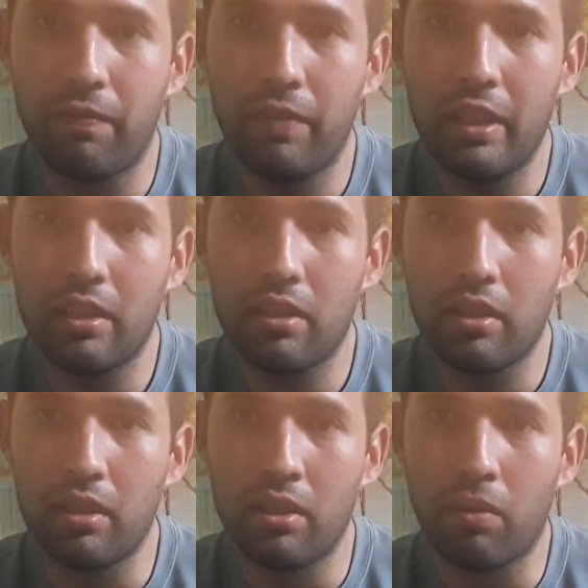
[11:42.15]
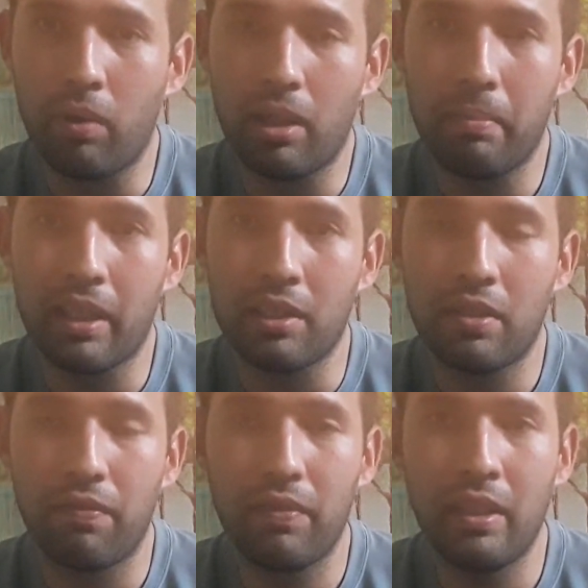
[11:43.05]
feet, you know, wear up against
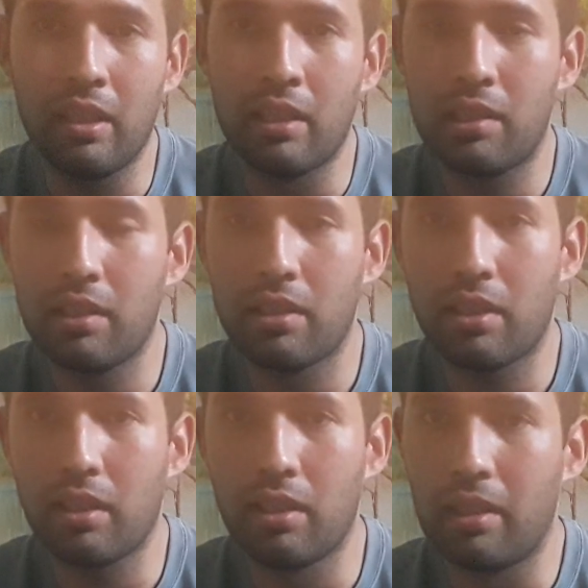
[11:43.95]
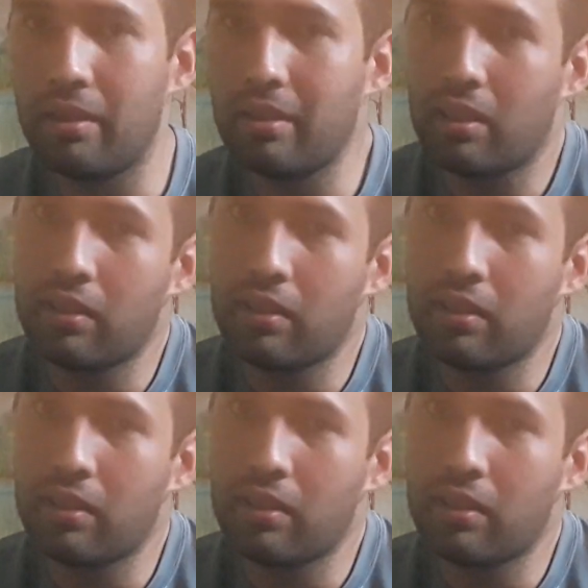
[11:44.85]
your feet, and it's just gonna,